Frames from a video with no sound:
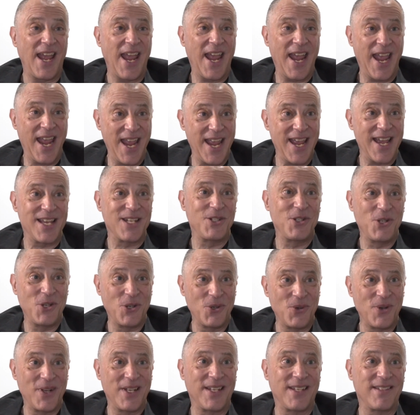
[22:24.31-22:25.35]
And
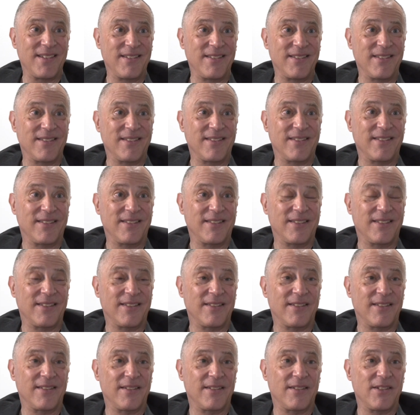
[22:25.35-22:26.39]
doing
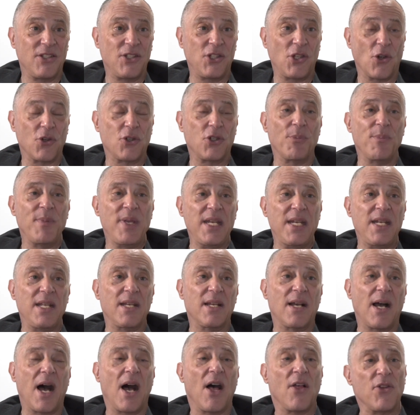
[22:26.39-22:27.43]
social
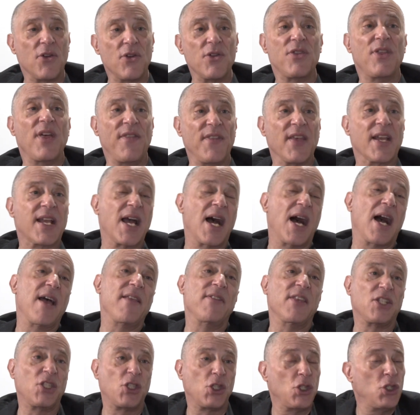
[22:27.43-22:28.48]
media other than the
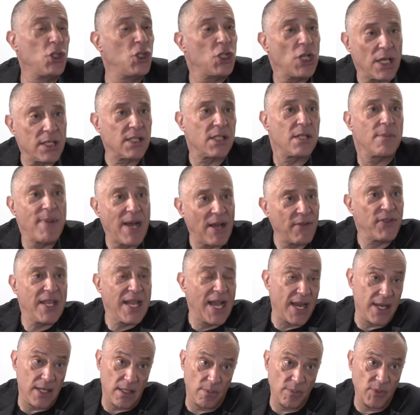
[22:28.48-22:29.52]
kind that's just about the
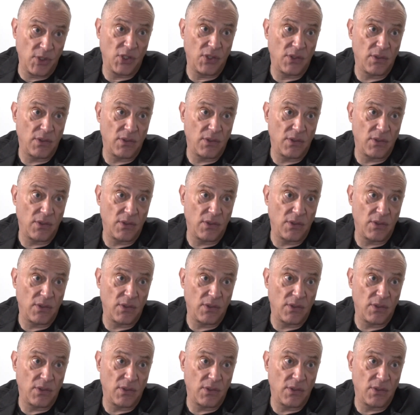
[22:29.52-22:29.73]
items.